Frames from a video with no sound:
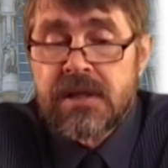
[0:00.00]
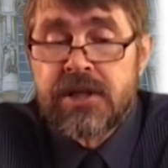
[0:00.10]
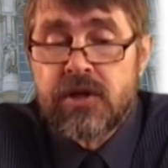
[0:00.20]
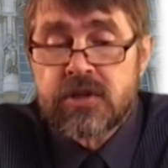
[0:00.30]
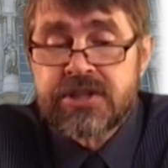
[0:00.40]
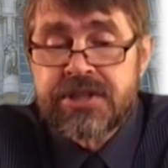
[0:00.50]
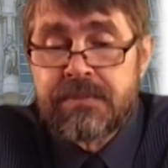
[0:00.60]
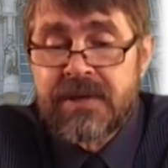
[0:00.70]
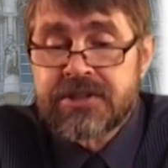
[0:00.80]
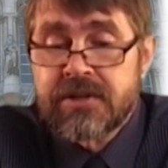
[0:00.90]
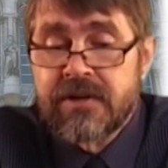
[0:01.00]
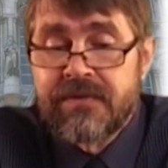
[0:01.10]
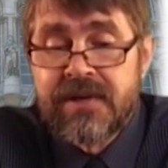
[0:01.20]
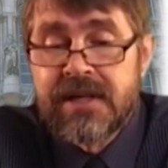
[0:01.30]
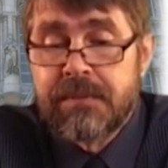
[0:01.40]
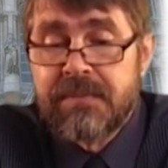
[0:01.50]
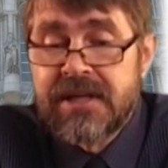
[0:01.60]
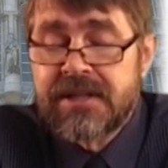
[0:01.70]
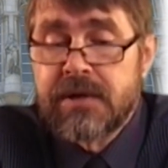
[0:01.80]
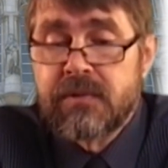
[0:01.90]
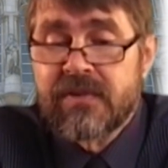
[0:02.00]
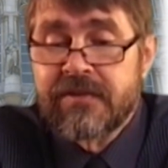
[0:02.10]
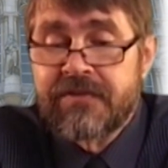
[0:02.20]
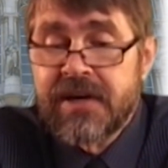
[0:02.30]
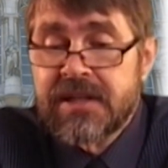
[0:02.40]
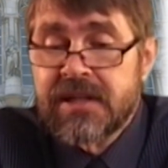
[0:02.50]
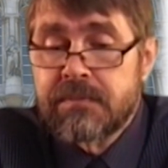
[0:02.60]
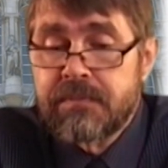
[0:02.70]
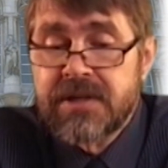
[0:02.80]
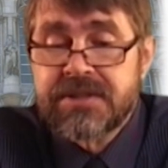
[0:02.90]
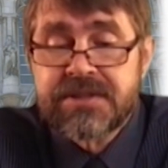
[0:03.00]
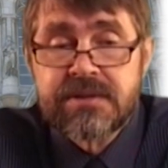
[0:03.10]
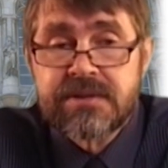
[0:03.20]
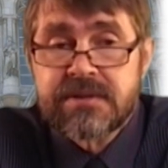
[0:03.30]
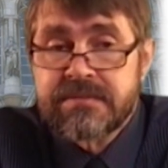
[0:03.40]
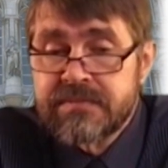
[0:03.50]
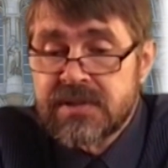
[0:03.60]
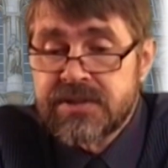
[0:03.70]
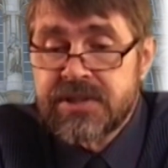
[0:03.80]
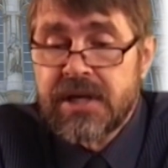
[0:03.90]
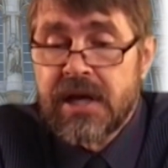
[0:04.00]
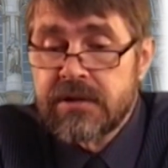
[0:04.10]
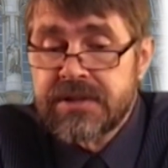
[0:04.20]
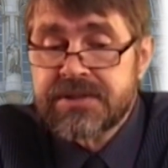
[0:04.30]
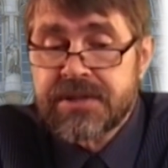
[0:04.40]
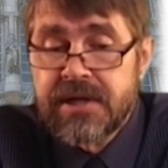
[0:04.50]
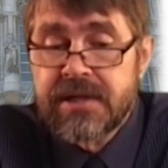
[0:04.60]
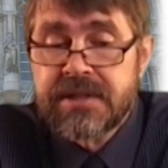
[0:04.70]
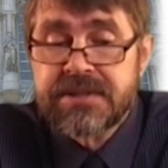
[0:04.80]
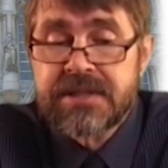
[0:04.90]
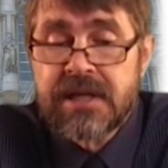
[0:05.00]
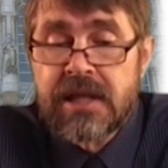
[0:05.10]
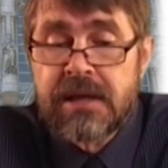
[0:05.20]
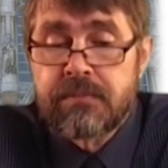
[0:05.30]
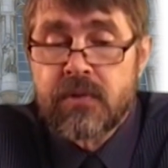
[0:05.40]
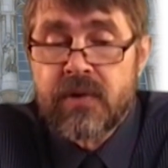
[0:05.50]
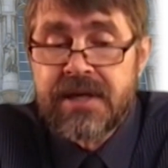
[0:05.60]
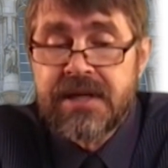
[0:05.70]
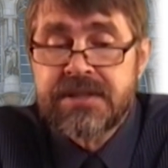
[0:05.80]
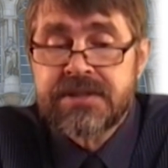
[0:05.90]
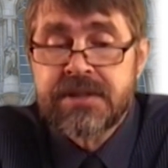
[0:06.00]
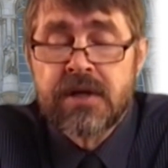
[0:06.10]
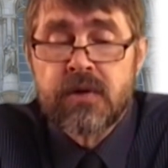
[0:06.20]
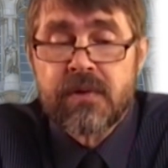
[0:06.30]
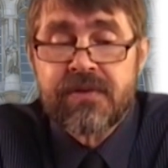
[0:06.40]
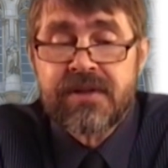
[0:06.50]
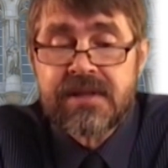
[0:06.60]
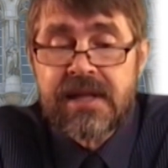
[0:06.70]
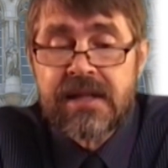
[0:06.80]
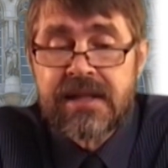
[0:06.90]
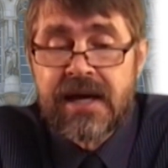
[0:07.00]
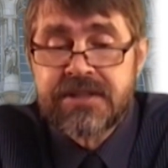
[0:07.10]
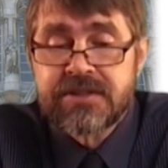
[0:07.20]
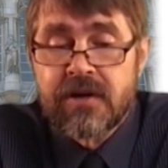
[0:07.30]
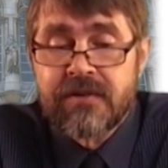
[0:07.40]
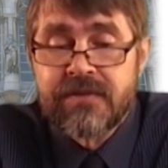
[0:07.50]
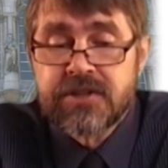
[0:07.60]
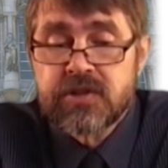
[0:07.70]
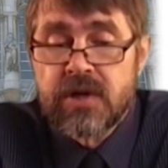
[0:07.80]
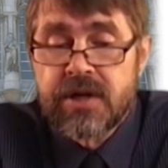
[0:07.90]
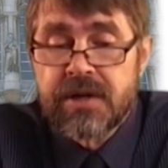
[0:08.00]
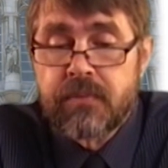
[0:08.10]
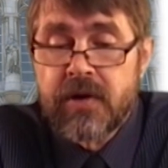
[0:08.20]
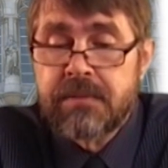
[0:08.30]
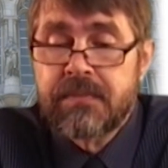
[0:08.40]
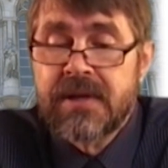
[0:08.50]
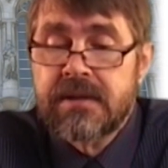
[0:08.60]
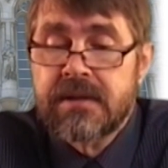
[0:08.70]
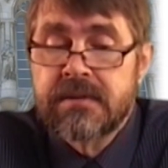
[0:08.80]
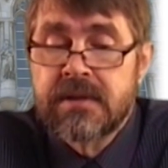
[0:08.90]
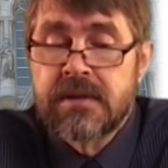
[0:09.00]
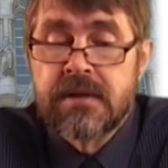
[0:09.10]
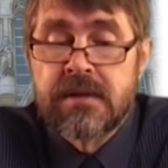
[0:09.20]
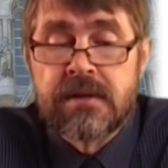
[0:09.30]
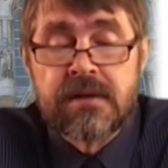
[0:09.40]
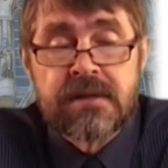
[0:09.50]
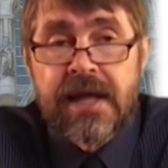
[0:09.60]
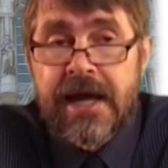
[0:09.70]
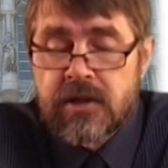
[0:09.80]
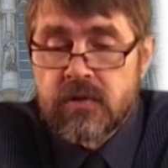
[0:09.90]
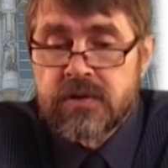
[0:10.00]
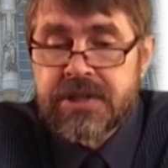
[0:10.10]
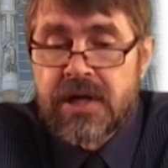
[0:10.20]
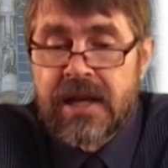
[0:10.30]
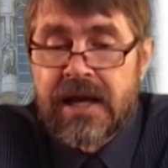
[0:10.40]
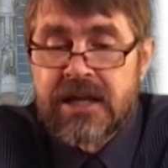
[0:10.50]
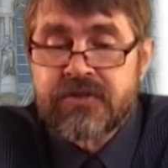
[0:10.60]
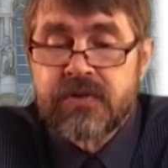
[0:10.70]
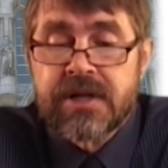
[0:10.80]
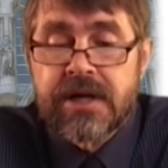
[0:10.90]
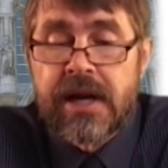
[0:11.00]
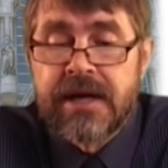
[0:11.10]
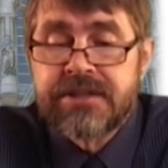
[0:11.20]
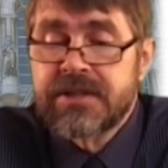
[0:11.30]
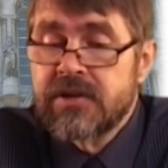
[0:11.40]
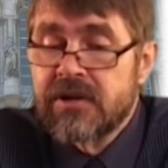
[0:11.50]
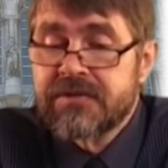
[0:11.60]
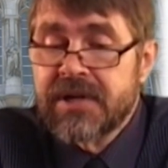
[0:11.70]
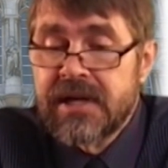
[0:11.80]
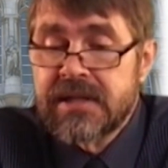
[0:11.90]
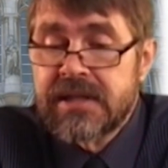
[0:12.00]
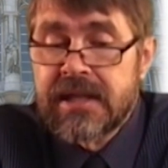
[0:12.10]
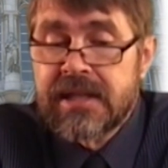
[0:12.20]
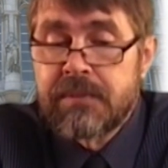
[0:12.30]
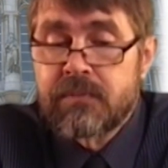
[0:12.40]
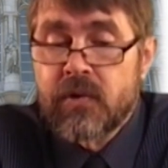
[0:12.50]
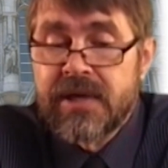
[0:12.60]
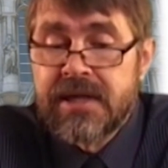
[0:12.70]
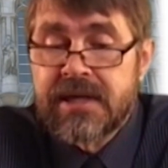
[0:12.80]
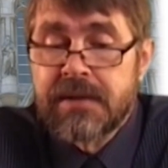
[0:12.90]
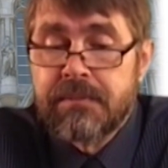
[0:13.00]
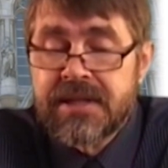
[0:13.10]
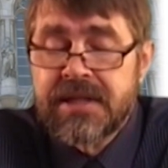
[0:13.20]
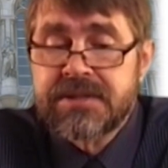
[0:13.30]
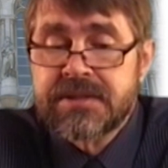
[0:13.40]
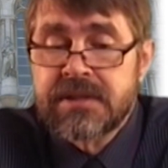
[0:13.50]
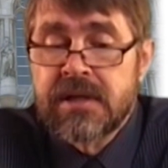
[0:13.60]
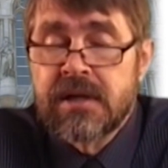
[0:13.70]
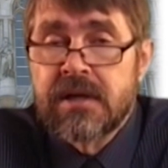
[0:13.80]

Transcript: he or she must convene a meeting with affected persons, shareholders, creditors, and employees within 10 days of his or her appointment. The Act also allows for the creation of creditor and employee committees,